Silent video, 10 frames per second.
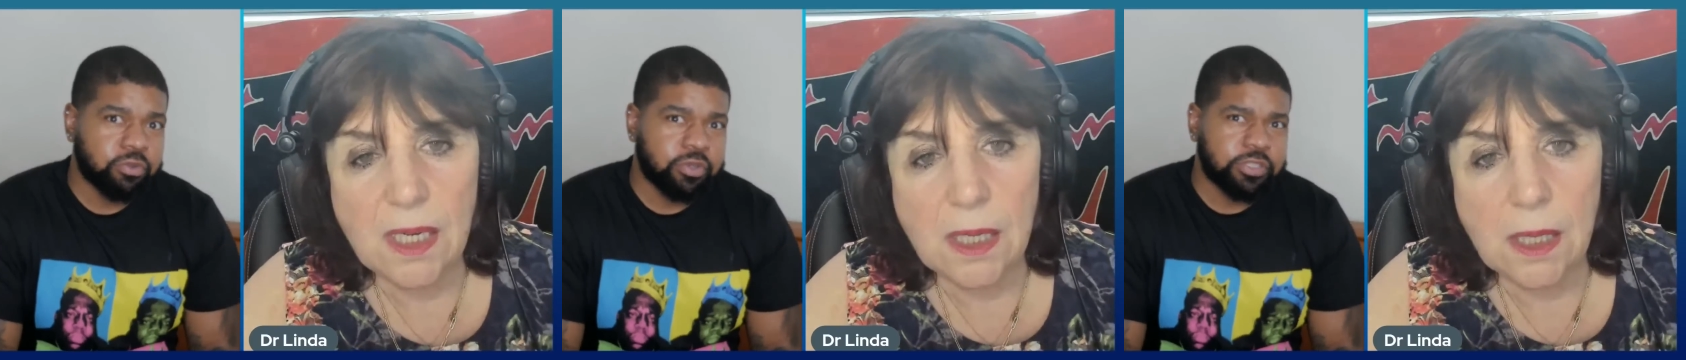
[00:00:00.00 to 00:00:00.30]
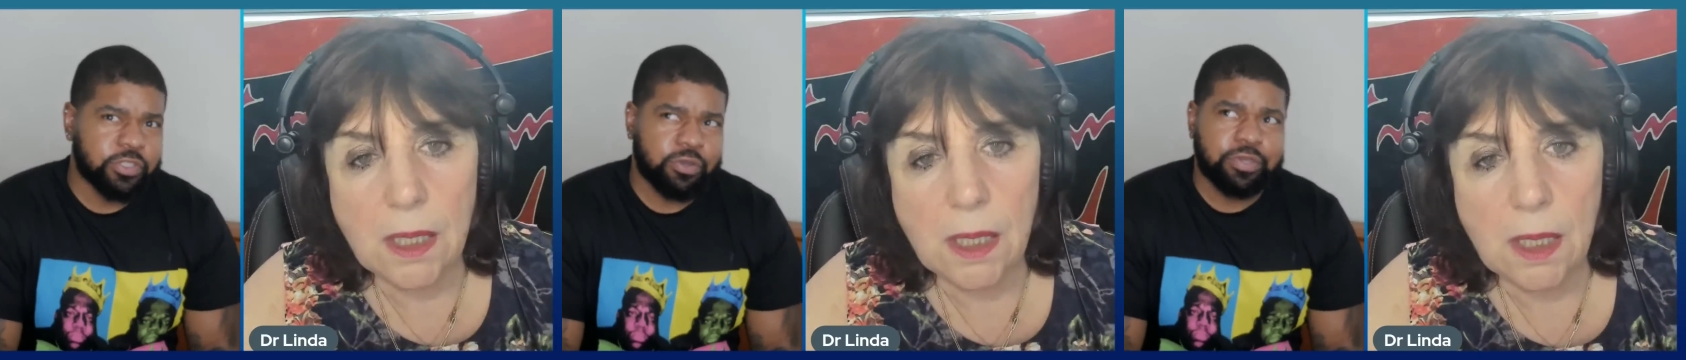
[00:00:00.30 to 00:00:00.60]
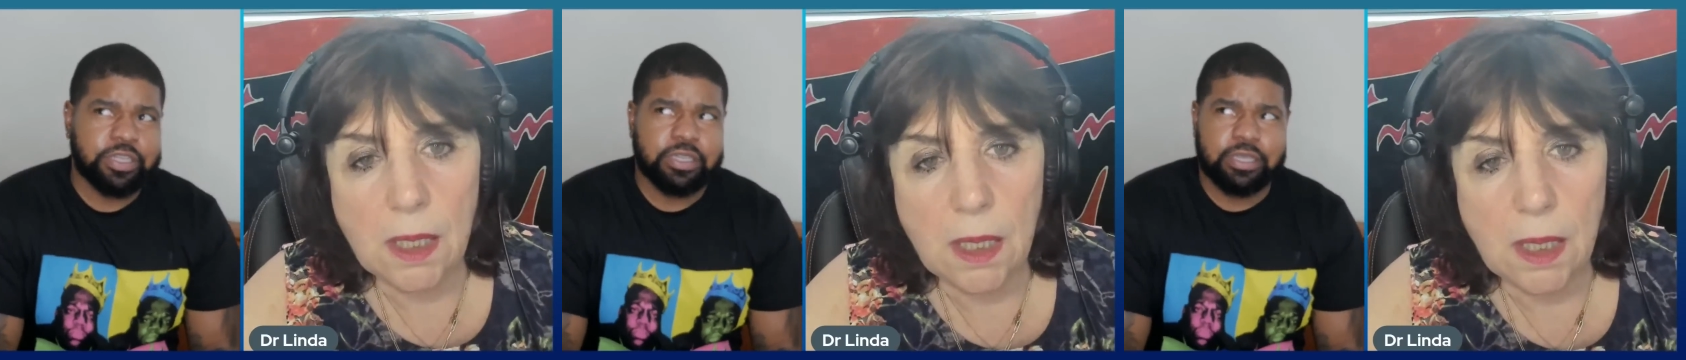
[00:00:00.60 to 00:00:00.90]

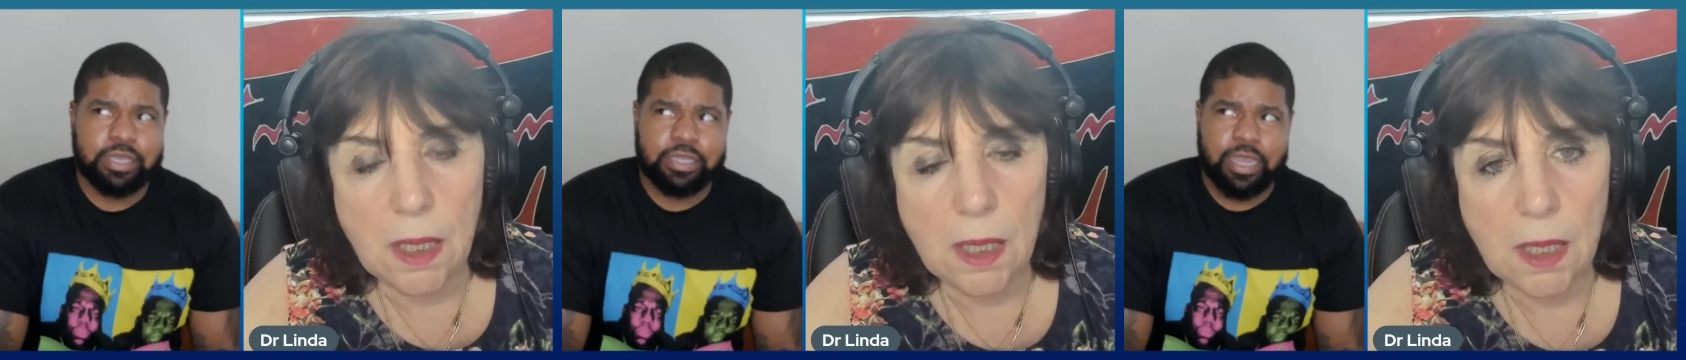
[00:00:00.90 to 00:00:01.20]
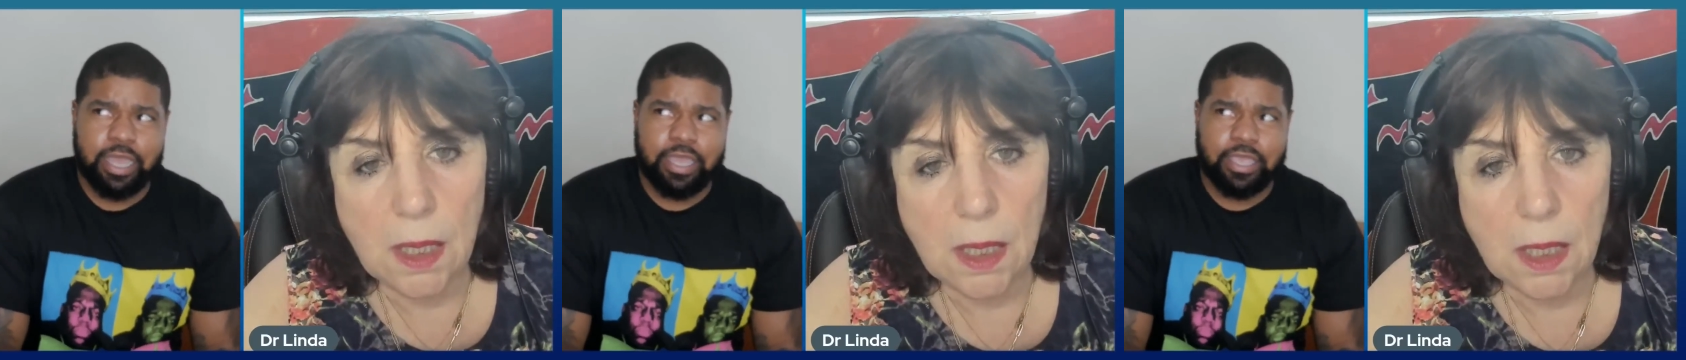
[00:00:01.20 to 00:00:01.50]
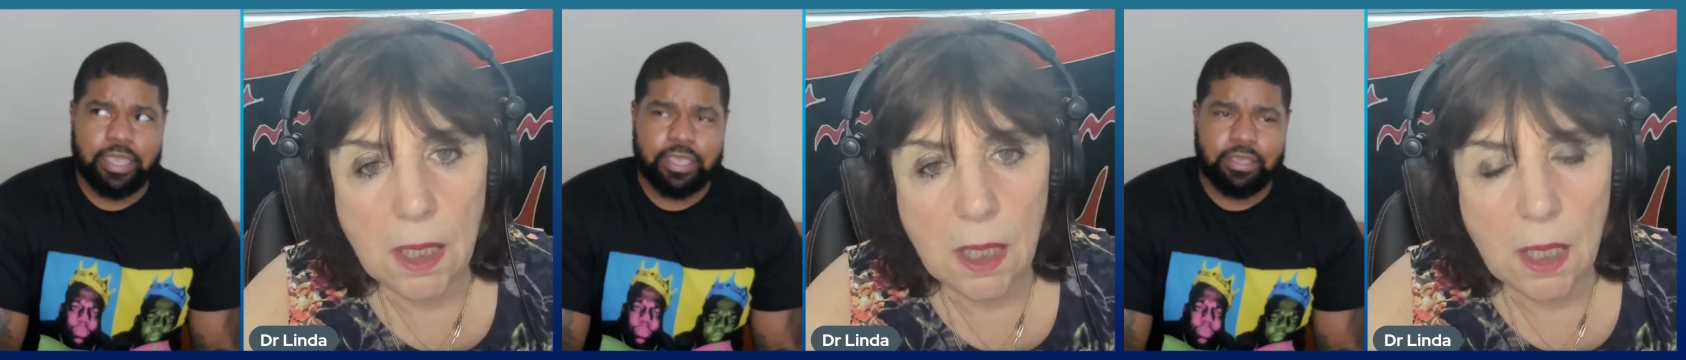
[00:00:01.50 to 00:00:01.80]
Speaker 1: attorney in
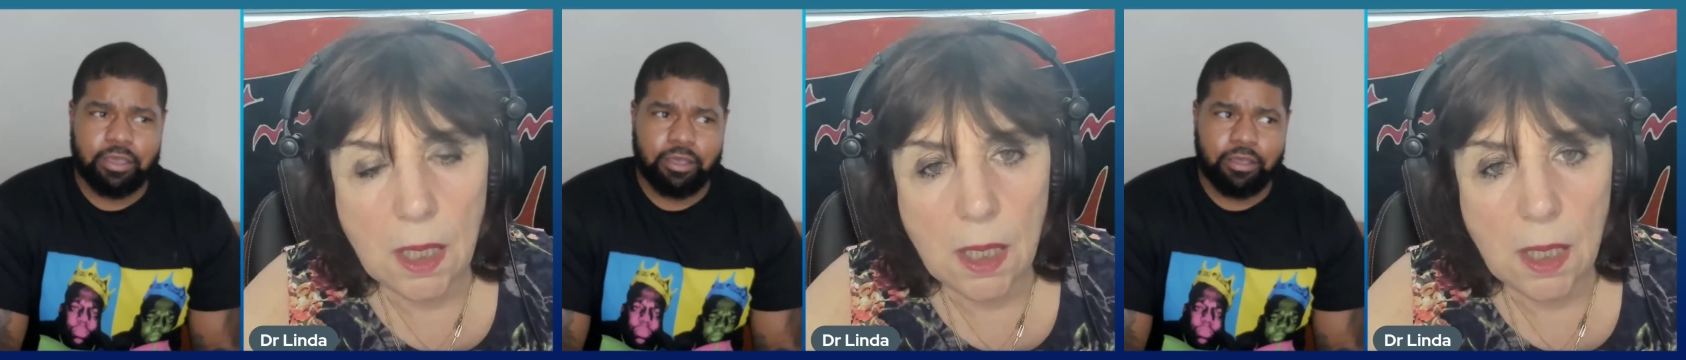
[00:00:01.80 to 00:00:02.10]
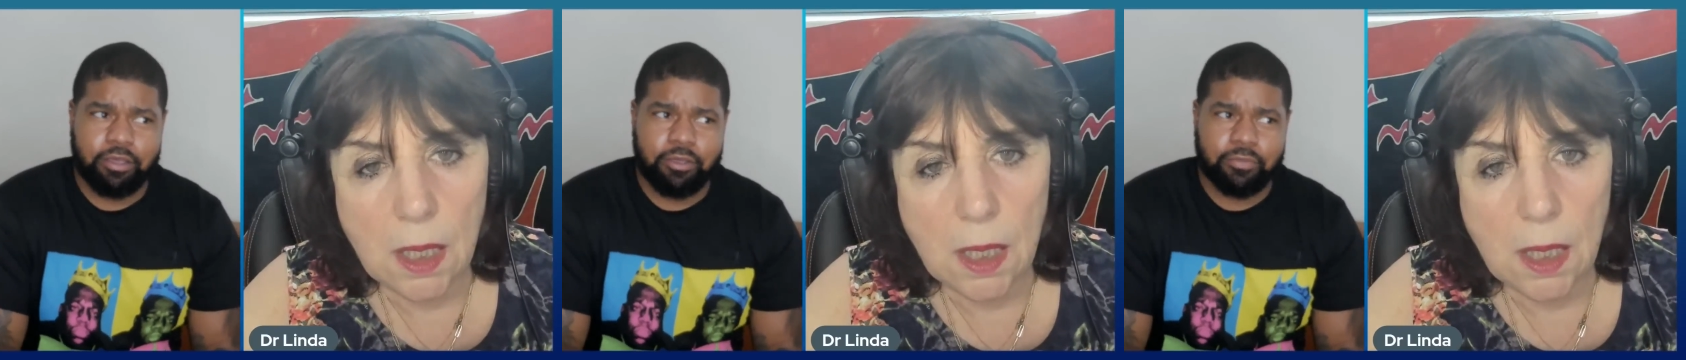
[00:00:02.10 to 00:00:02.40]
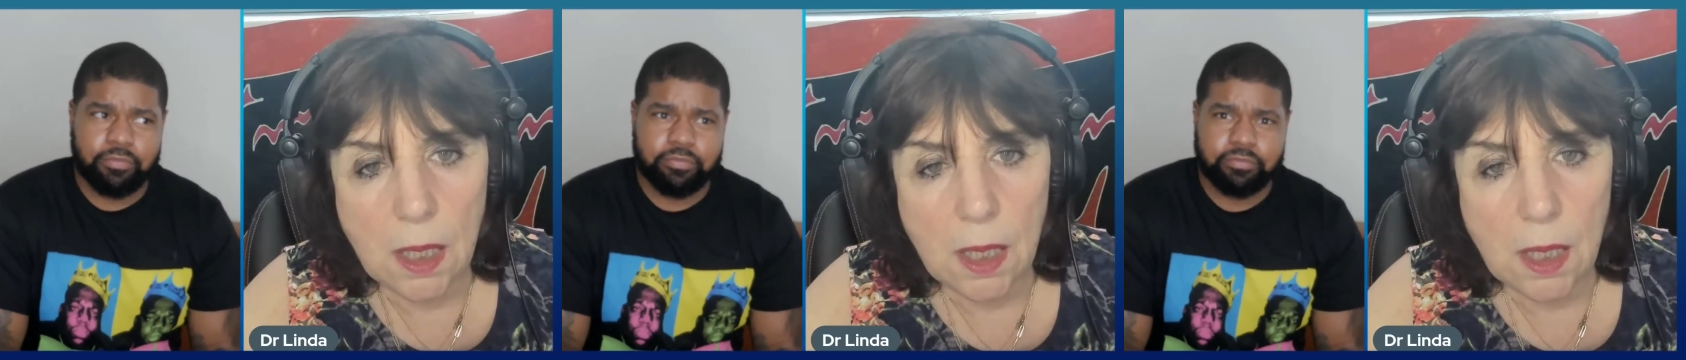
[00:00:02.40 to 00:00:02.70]
a um,